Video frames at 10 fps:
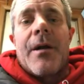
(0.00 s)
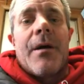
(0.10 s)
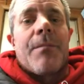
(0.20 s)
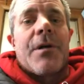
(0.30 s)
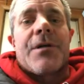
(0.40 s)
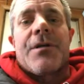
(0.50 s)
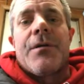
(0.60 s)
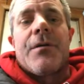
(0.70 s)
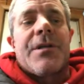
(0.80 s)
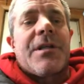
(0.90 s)
And number
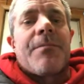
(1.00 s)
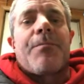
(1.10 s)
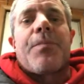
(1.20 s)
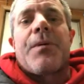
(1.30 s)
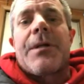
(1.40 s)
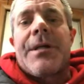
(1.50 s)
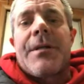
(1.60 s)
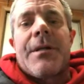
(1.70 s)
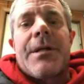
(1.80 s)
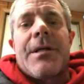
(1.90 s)
two, it's
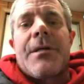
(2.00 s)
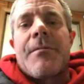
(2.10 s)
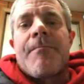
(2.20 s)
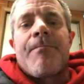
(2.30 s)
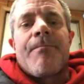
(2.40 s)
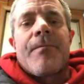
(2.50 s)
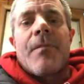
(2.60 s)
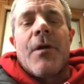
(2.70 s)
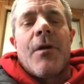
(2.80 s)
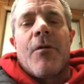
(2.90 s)
completely,
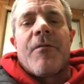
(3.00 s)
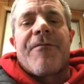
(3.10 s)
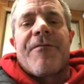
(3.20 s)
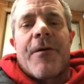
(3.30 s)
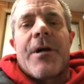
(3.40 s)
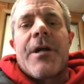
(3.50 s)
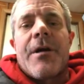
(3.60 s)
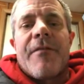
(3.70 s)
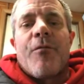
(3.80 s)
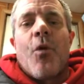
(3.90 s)
free
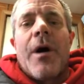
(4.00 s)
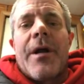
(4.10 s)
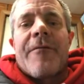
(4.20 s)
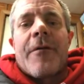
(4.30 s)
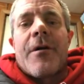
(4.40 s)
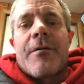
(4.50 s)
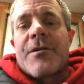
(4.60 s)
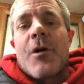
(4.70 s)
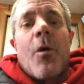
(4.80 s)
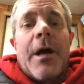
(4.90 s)
of whatever
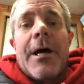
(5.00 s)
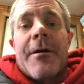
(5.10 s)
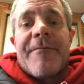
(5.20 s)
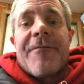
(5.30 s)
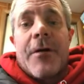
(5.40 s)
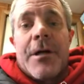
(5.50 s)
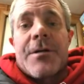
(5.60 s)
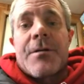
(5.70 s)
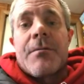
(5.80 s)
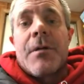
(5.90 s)
is going on up front.